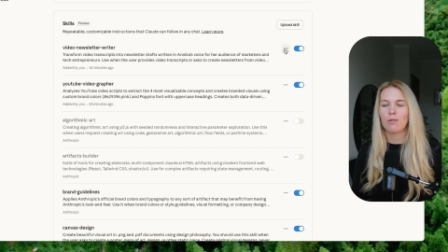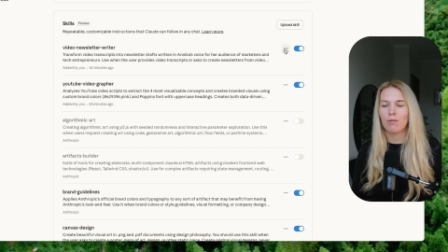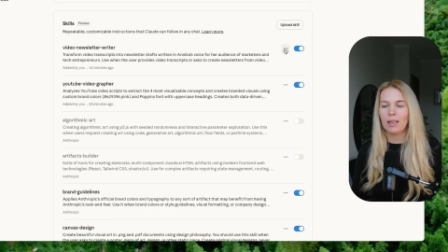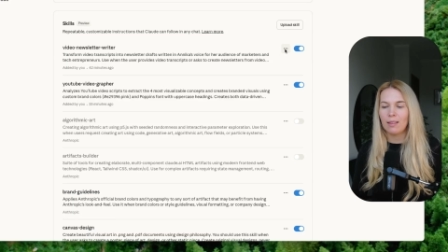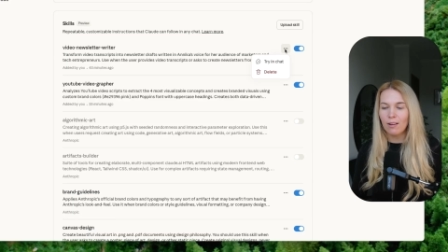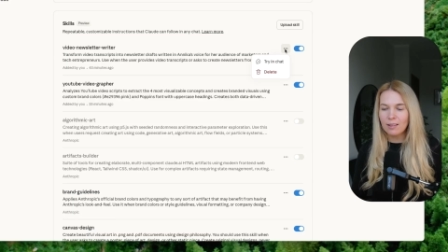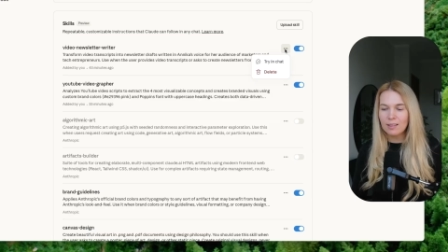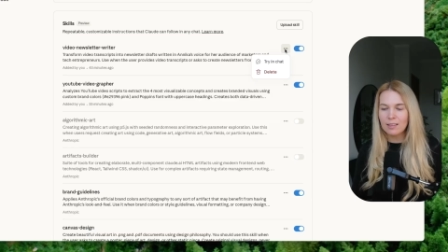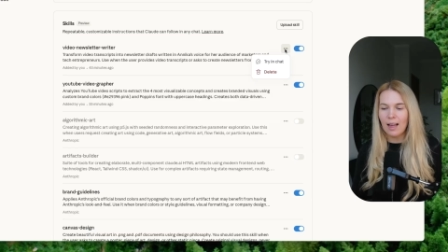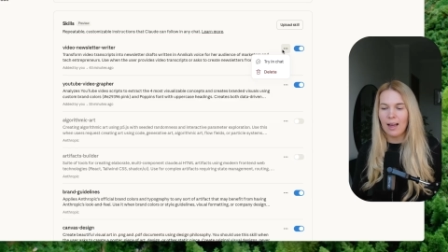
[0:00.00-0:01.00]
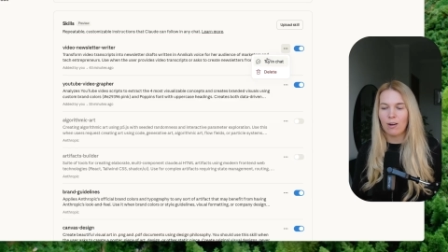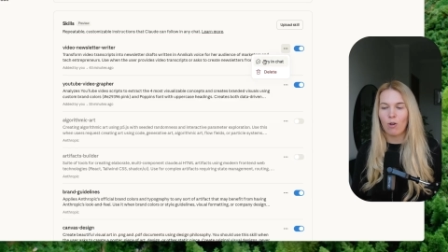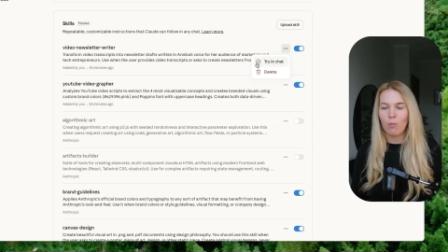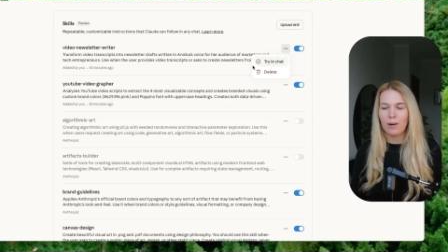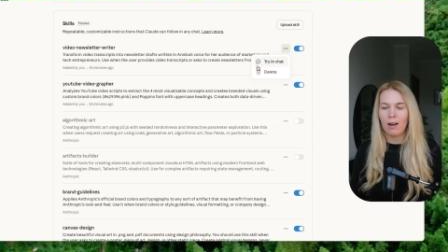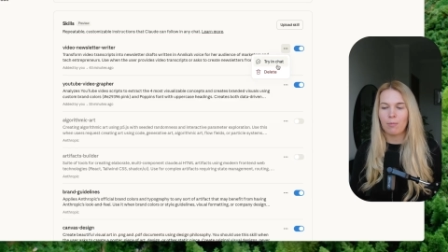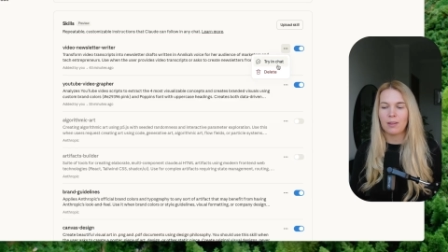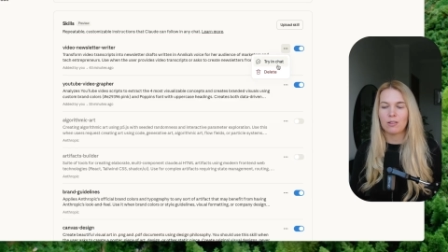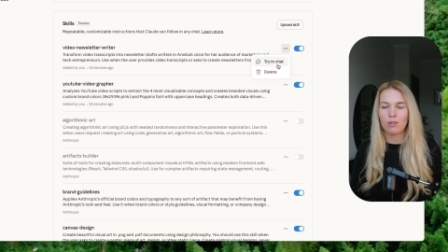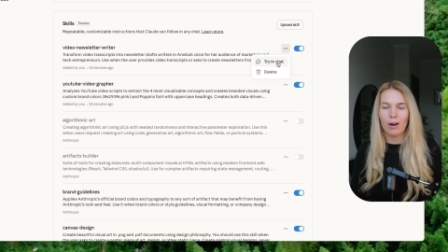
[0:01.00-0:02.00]
three dots and open up
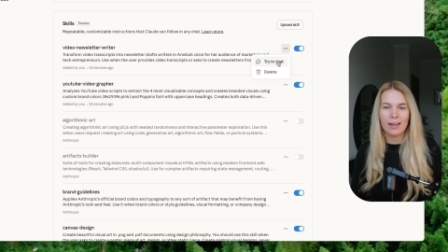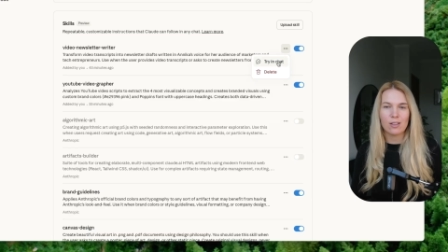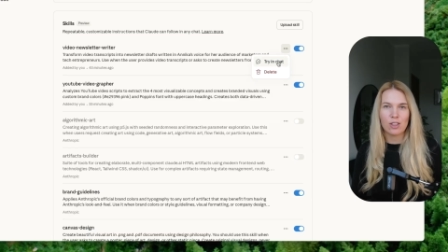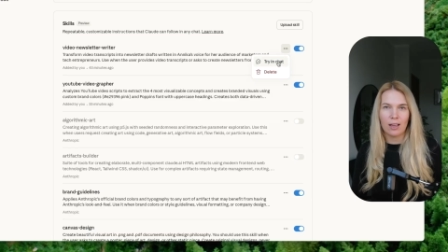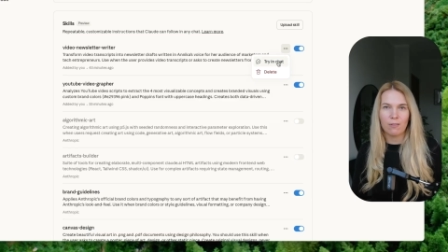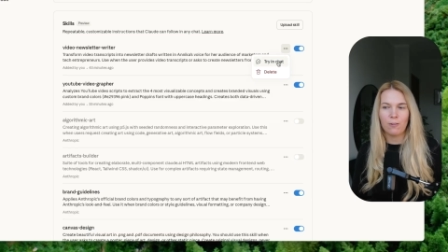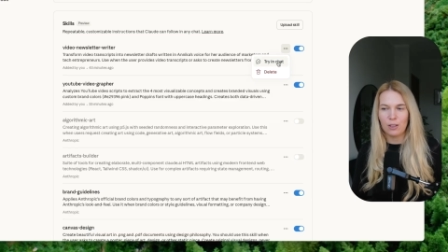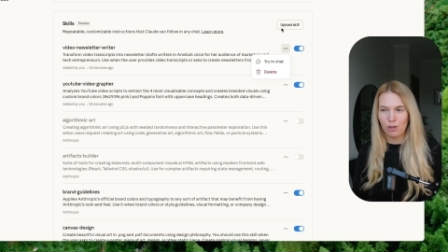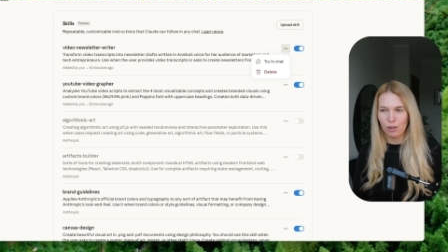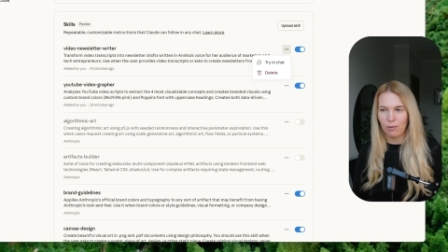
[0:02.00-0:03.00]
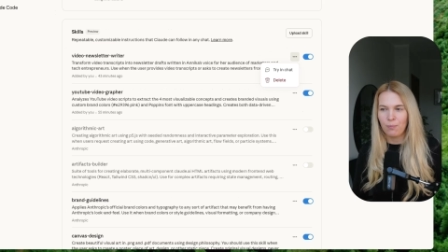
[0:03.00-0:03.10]
the try and chat feature